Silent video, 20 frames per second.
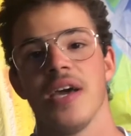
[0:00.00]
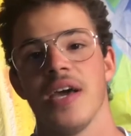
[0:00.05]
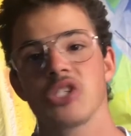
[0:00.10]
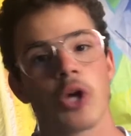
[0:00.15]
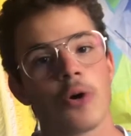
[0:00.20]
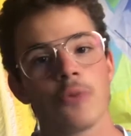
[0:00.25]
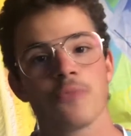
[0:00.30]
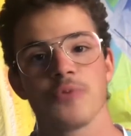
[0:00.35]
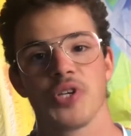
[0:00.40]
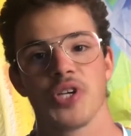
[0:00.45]

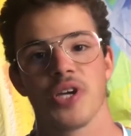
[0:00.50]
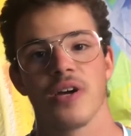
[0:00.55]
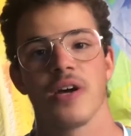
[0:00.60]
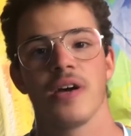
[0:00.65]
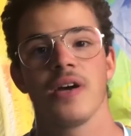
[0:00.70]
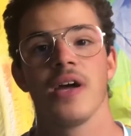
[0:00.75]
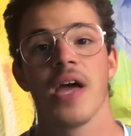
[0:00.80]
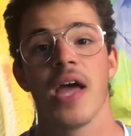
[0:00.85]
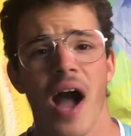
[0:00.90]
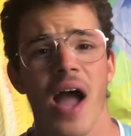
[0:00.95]

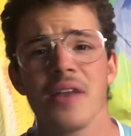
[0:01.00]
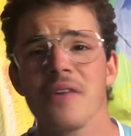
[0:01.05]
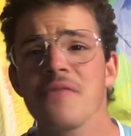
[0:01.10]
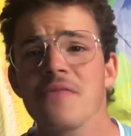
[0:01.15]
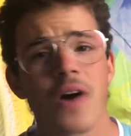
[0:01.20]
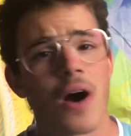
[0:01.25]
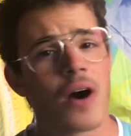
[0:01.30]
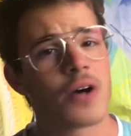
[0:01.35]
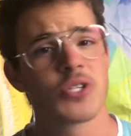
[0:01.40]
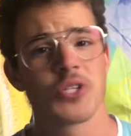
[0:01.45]
sculpture, kind
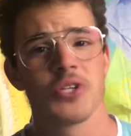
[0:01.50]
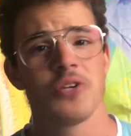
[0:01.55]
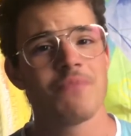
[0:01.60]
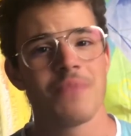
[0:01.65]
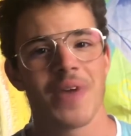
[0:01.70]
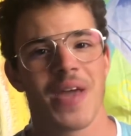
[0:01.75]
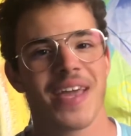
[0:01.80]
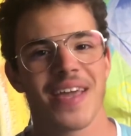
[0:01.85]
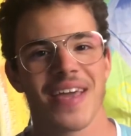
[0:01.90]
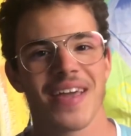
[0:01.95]
of costume
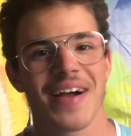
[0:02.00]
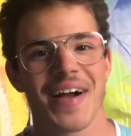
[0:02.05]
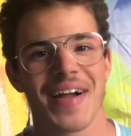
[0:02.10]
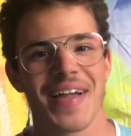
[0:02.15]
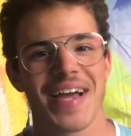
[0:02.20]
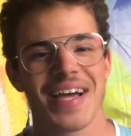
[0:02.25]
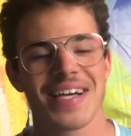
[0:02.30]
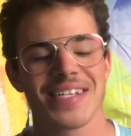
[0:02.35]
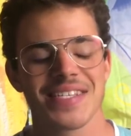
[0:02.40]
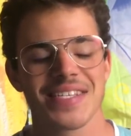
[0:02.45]
making I
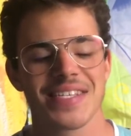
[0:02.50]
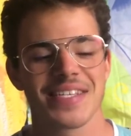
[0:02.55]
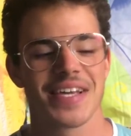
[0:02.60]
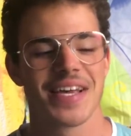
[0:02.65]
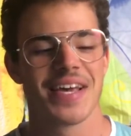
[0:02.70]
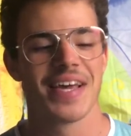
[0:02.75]
guess,